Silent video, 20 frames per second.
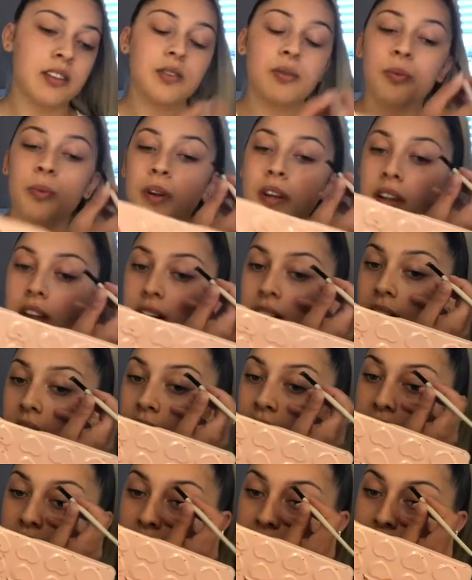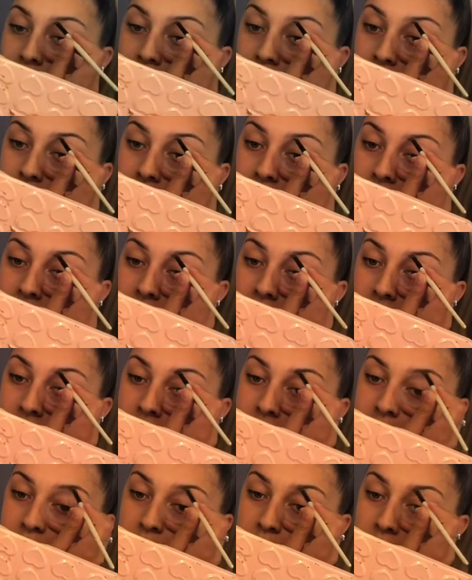one of the little girls that I went to
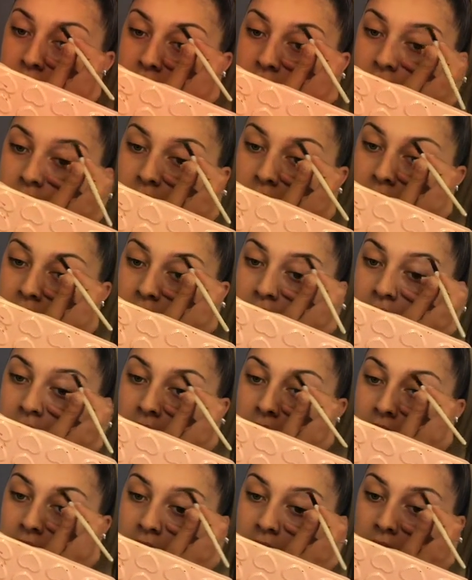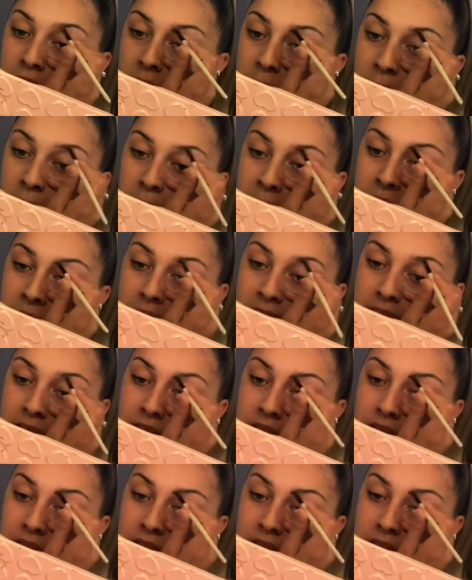dancing with, her mum had entered